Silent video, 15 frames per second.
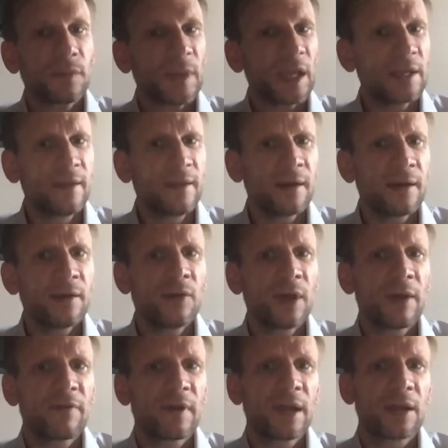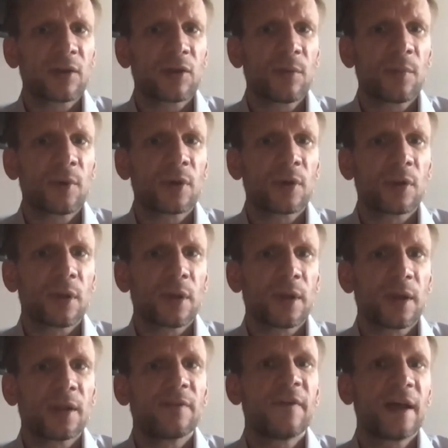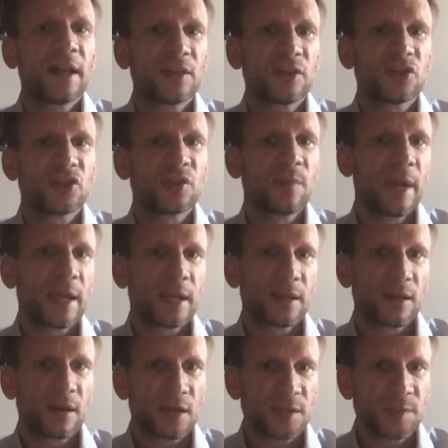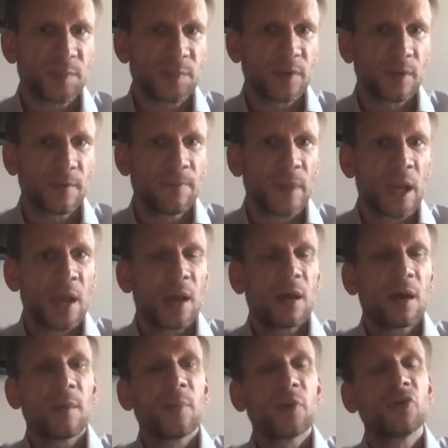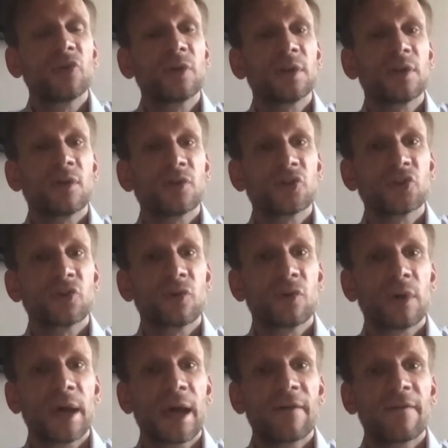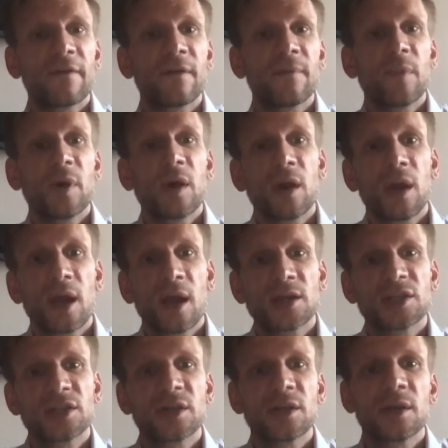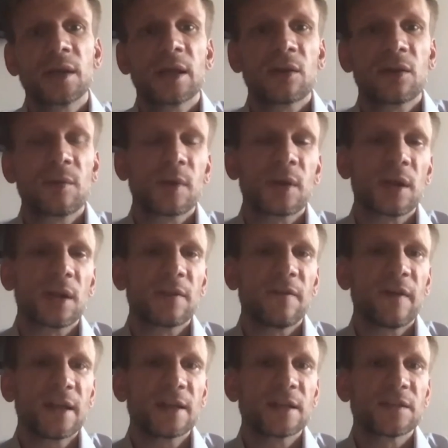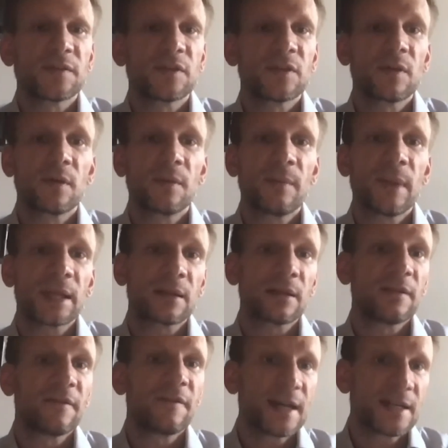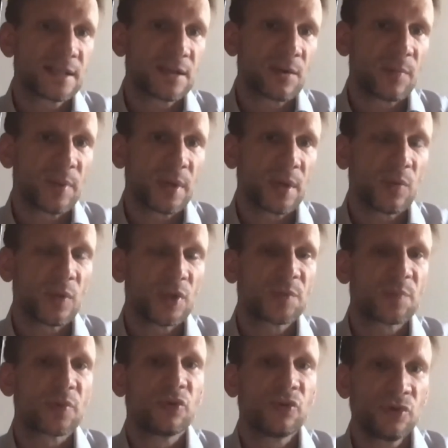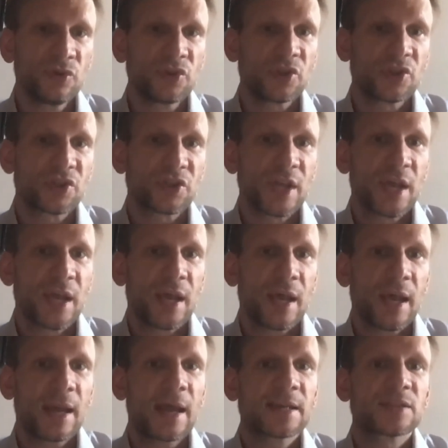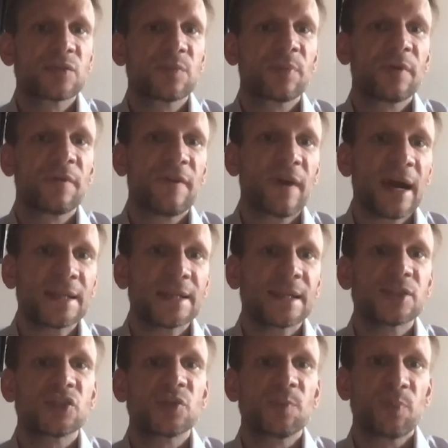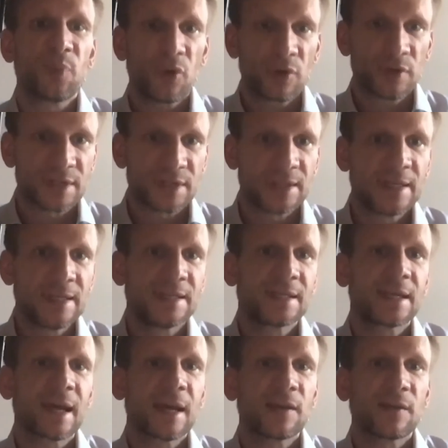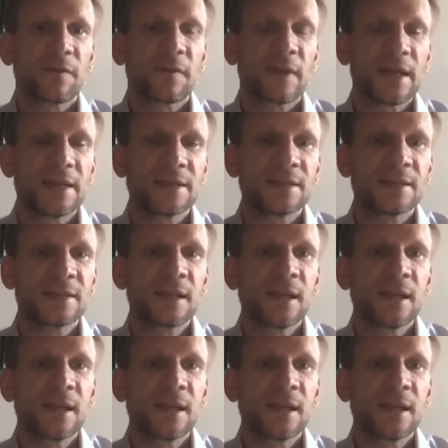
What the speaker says: there you have an economical advantage to make in the hospital. But you could also have a large economical advantage for the medical device company, which produces and has to provide and support these kind of cases.